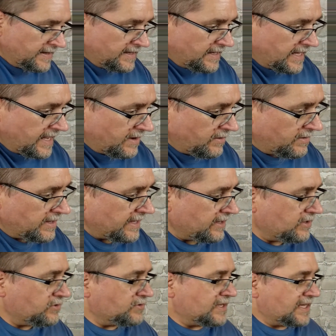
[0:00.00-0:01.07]
Uh,
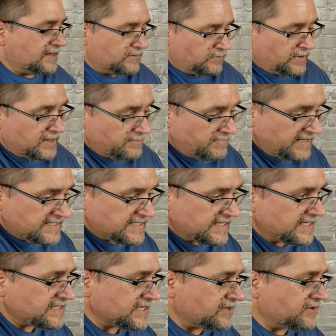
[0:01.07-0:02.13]
you get one of the best
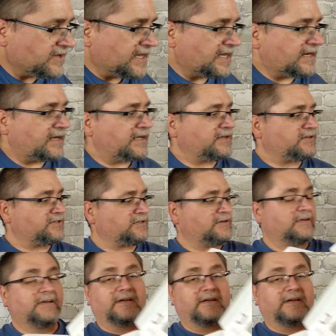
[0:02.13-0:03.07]
things that you get is